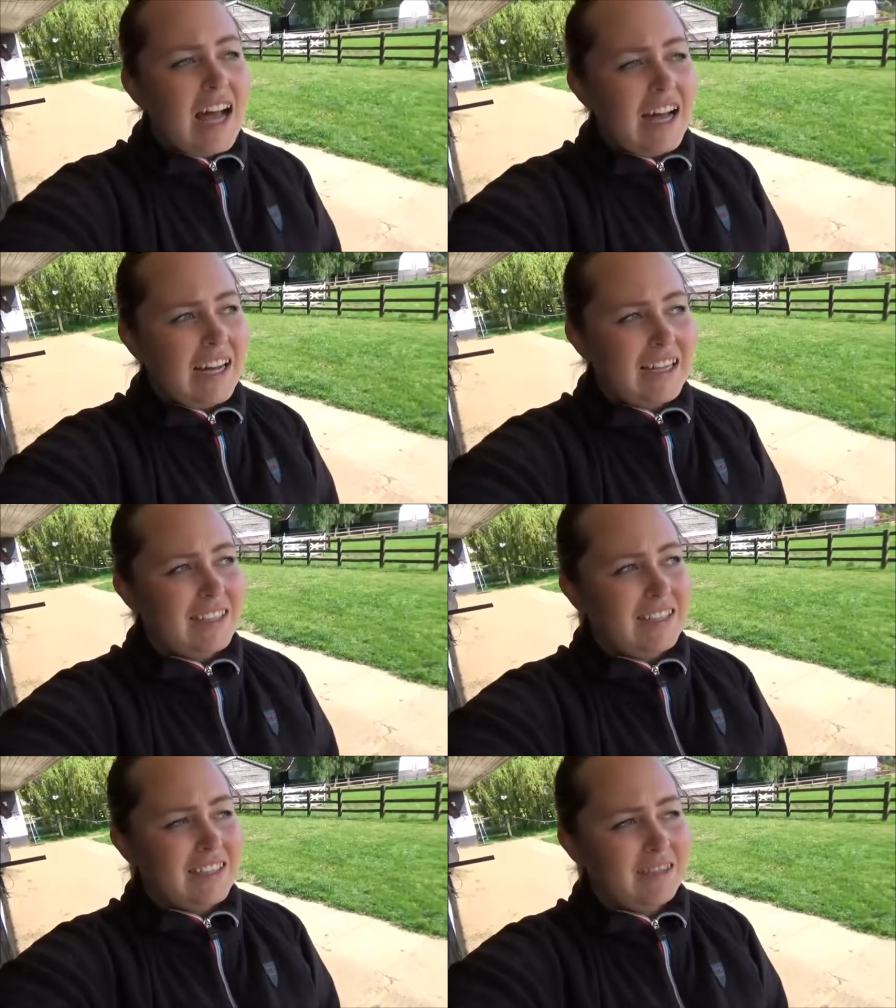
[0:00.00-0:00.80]

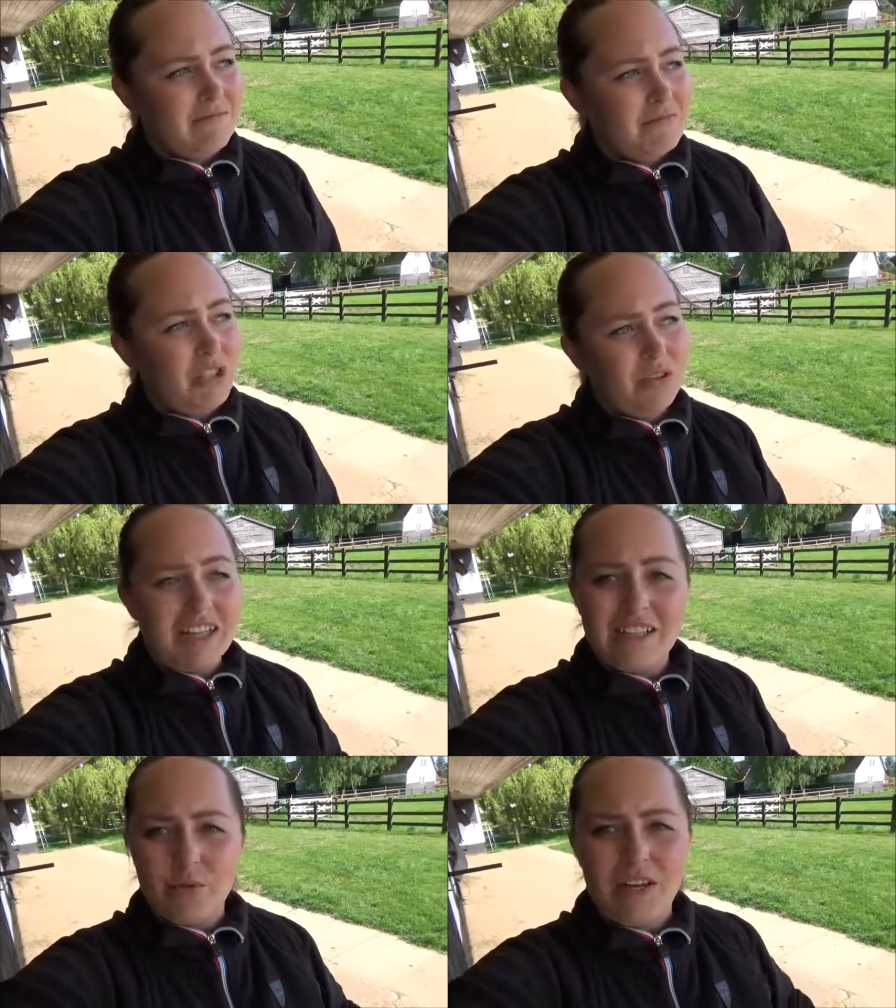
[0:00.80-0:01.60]
And, you know,
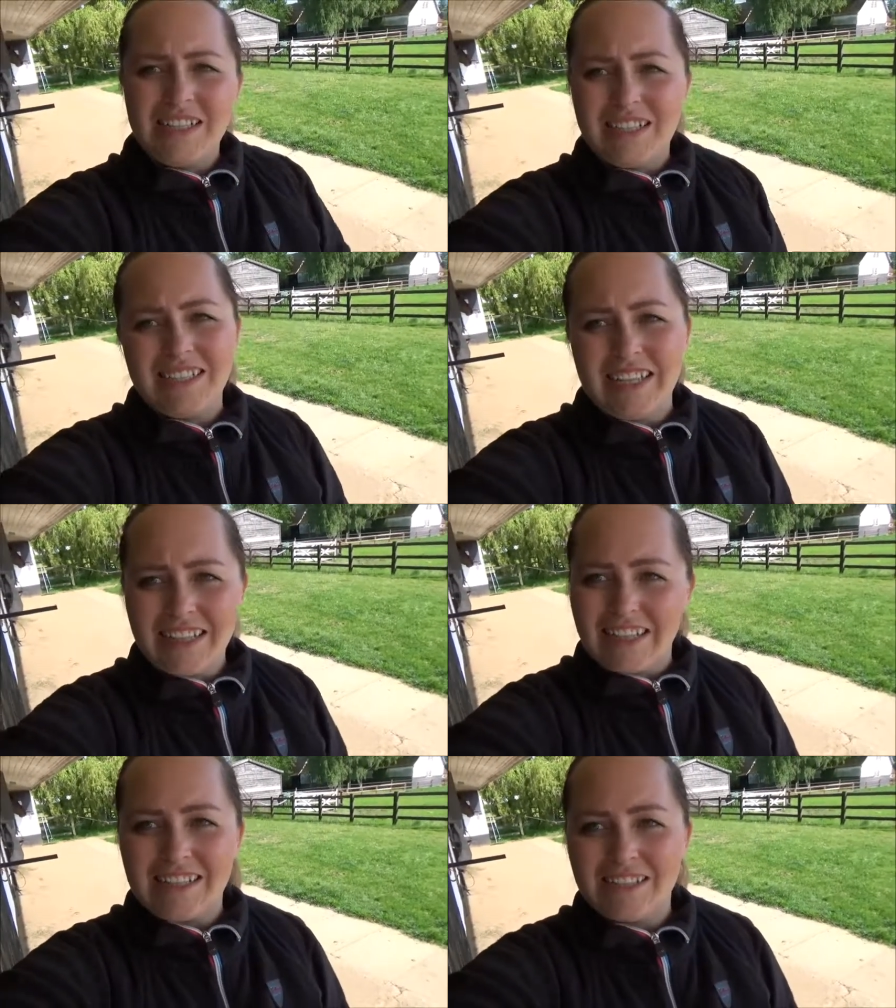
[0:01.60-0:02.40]
that's why I need to get
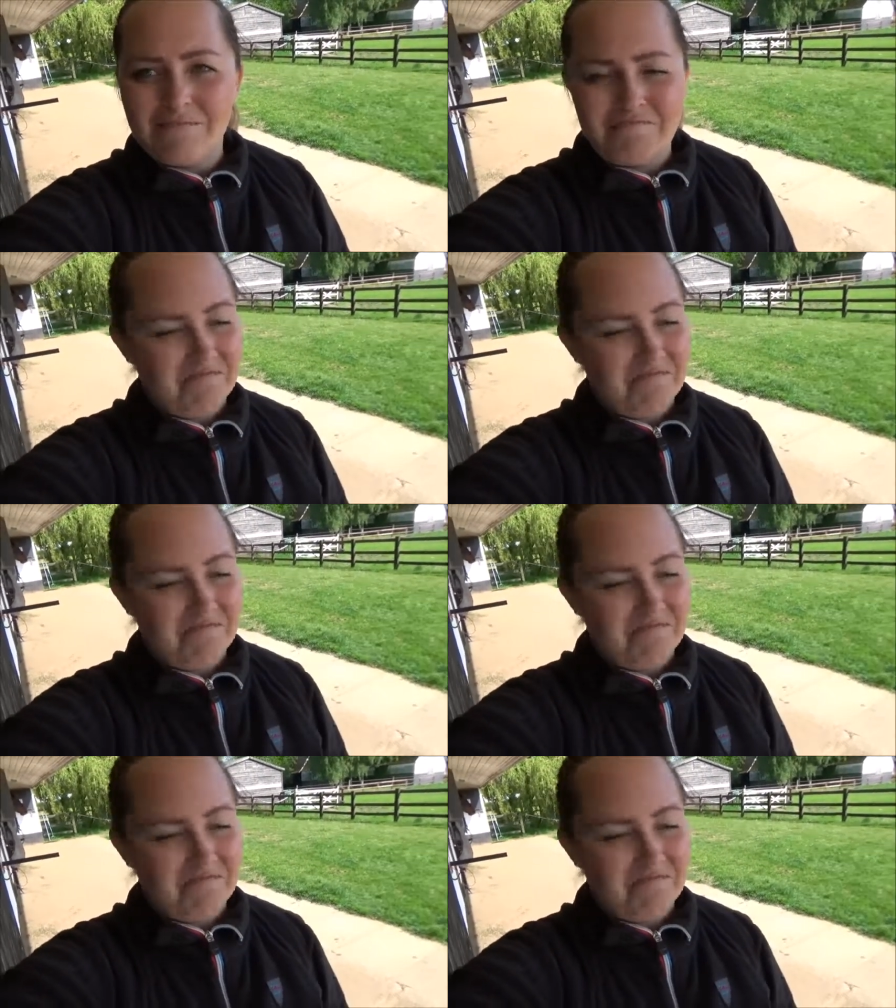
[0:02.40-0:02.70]
this.